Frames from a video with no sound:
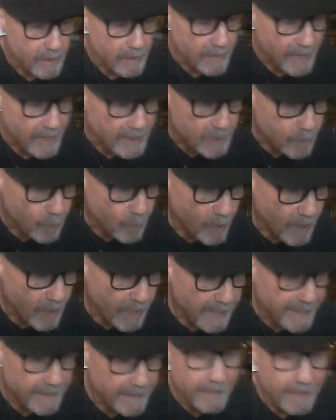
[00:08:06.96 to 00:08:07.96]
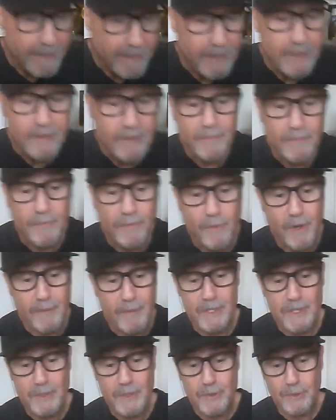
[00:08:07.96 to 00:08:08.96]
That's why the
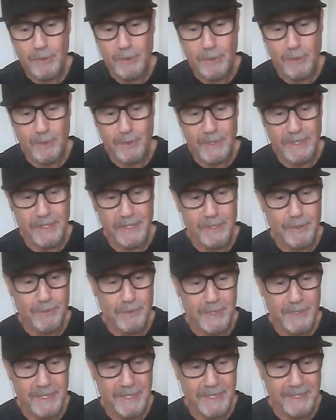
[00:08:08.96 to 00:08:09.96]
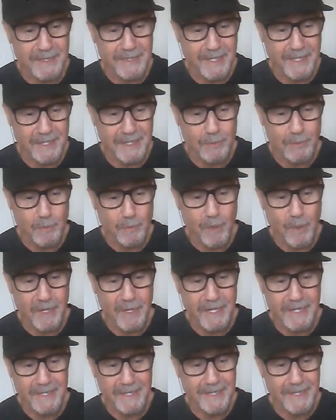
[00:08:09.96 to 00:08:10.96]
pharmaceutical industry, that's
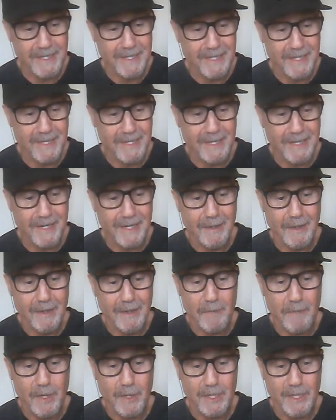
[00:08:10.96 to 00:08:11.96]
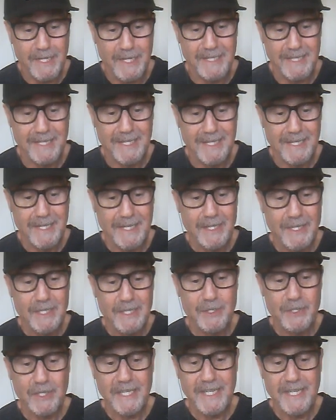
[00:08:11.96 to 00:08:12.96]
why American
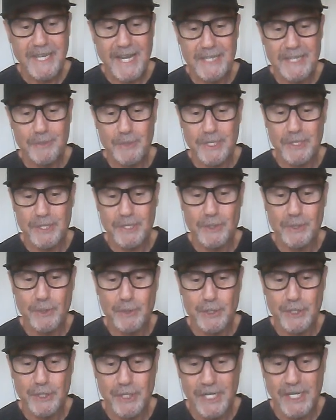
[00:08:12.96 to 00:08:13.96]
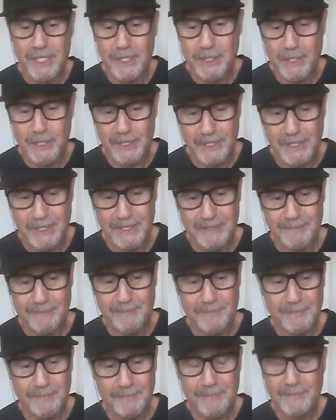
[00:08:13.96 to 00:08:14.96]
Psychiatric Association
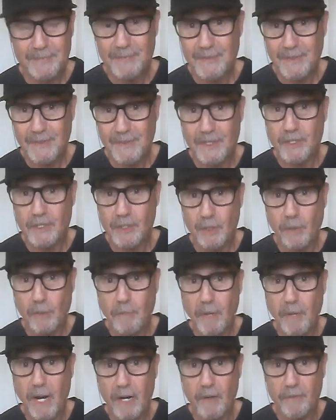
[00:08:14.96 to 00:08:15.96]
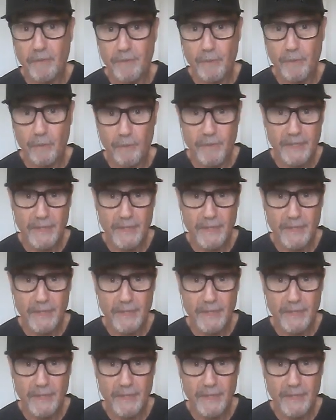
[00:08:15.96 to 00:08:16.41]
is so powerful.